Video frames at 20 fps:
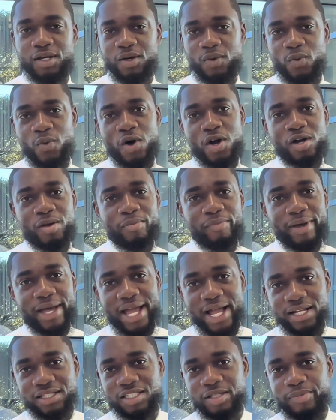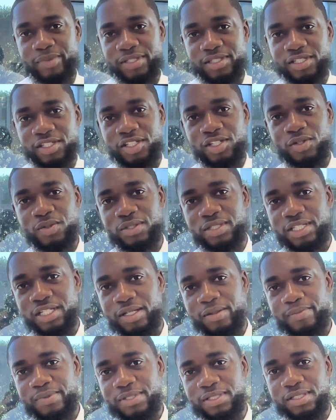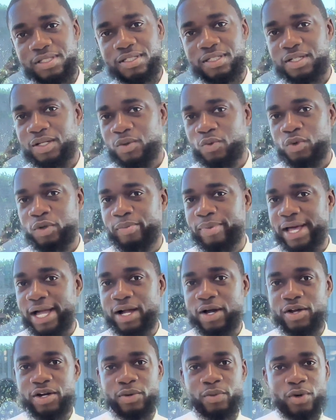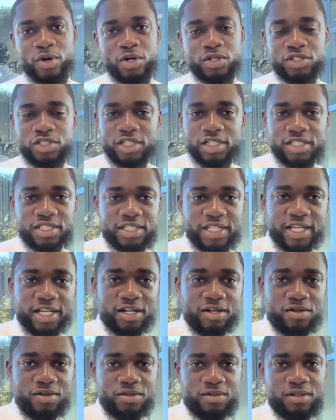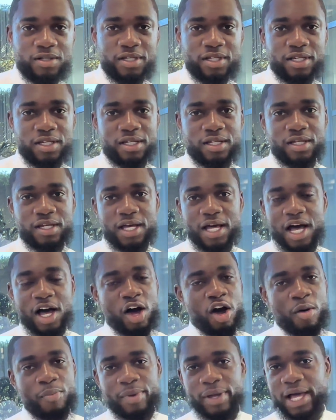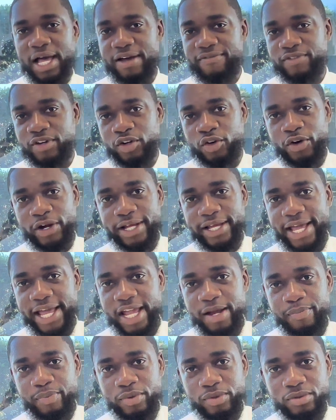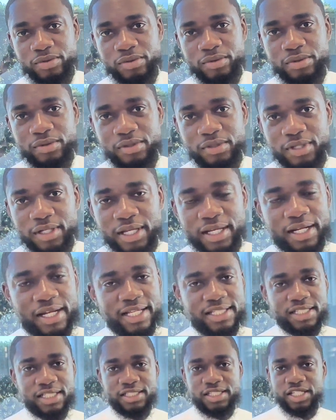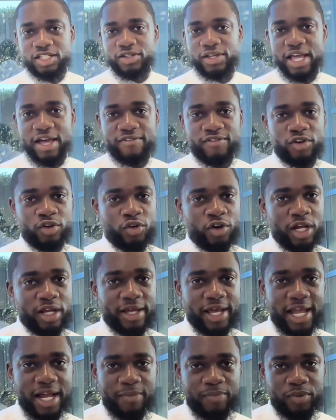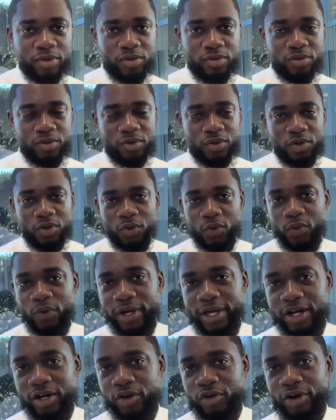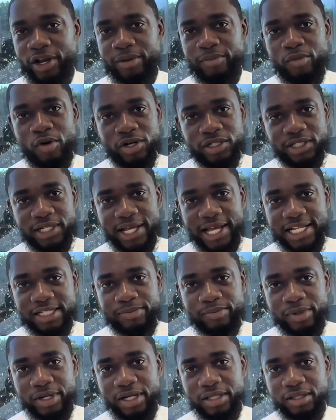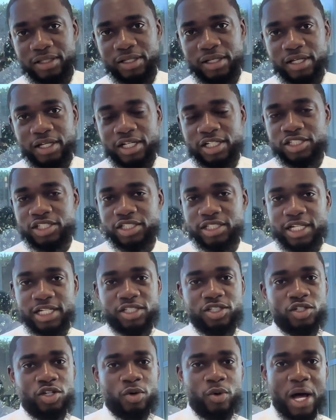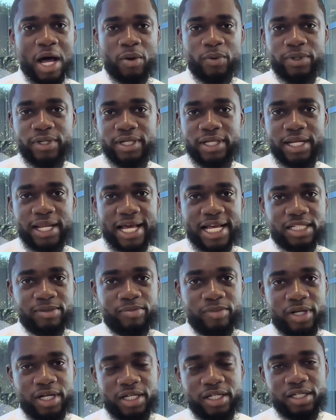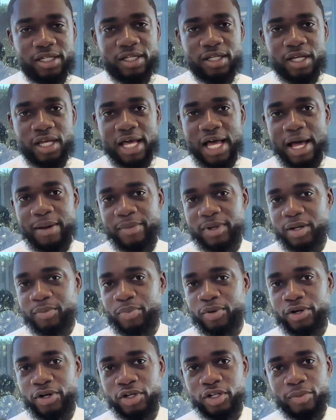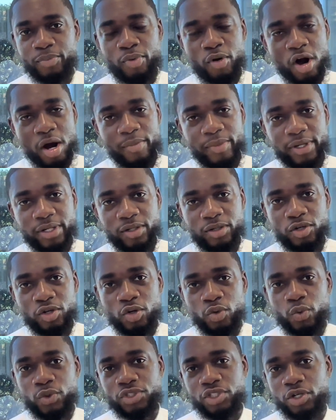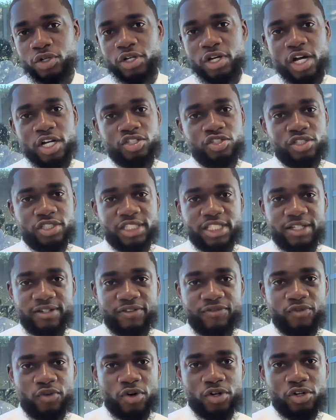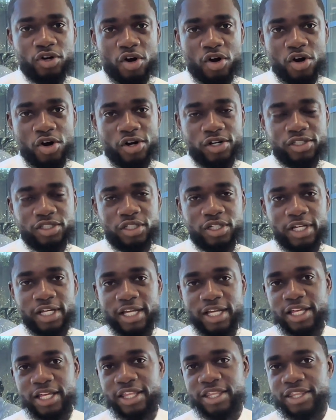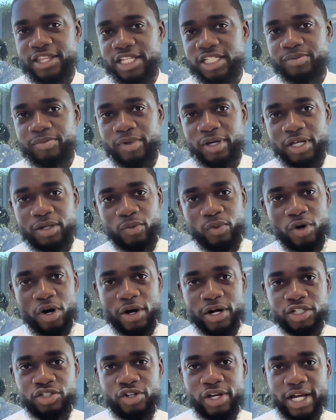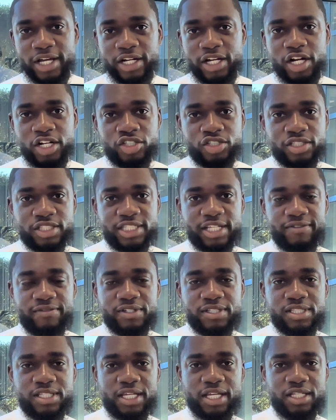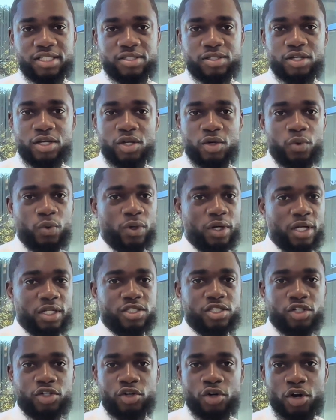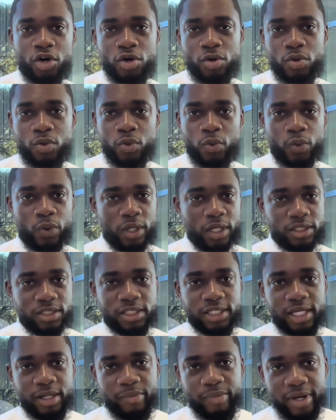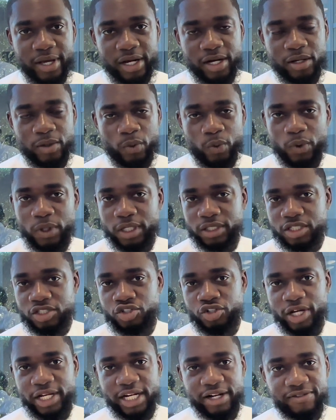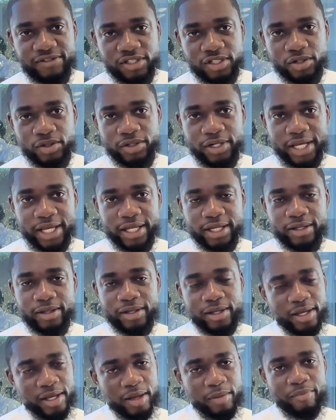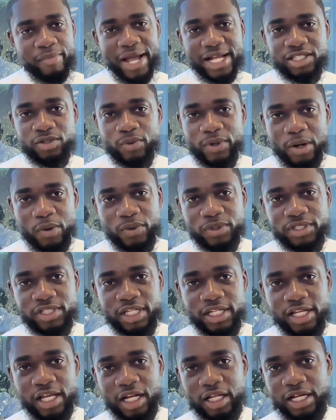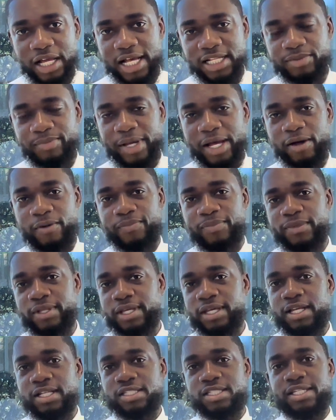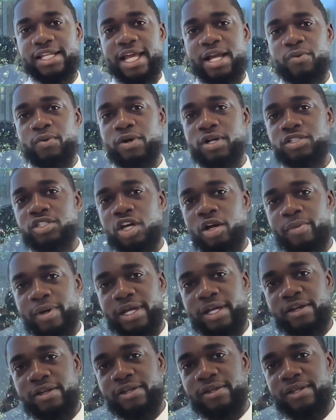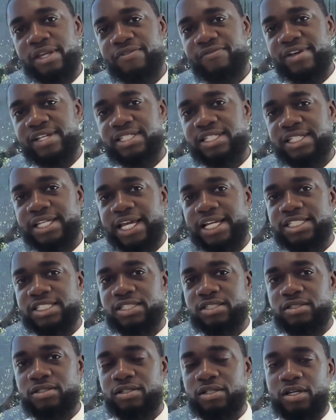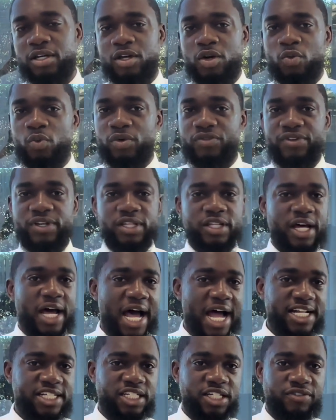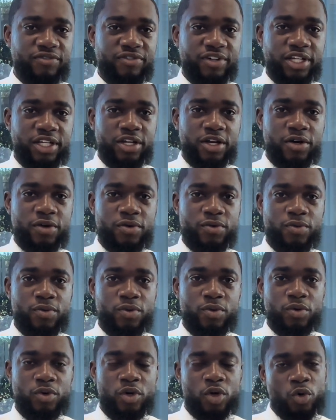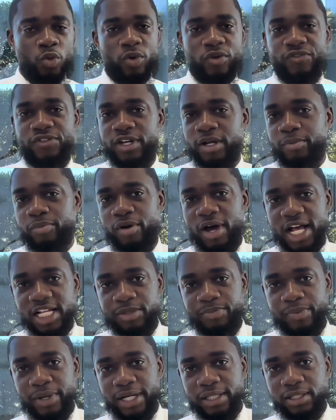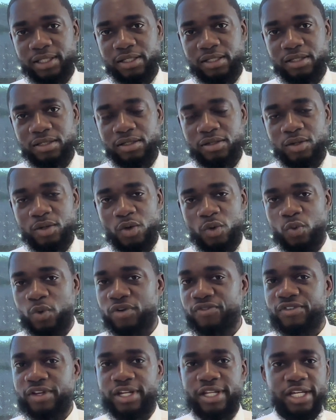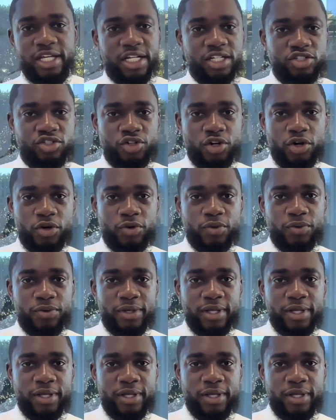Welcome back to Mr. Q Tips. We're back on the road to a sale. I hope y'all having a great April. Let's continue having a great April. We had a great March last month. Just let you know how we did last month. I'm in the pre-owned department. We sold 174 cars. This month we're already tracking 176. We're looking to grow. We're looking to get better. We're looking to train every single day. Back to what I want to tell y'all guys about. Today we're going to talk about investigation. We've done the hygiene video. We've done prospecting. We've done the intro.